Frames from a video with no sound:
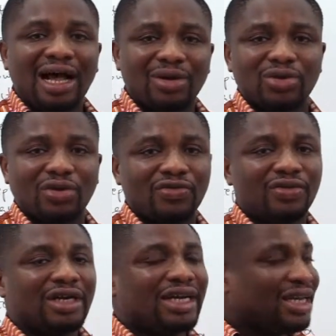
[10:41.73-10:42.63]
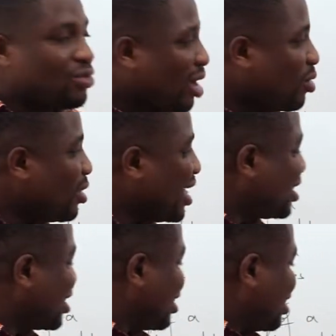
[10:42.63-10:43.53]
out of the
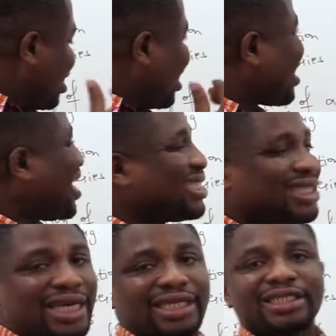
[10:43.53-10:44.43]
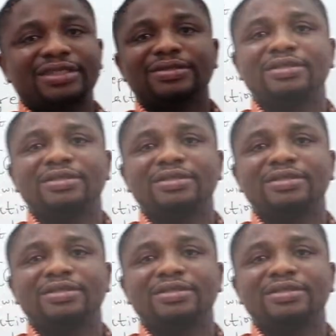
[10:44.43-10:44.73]
coagulation cascade.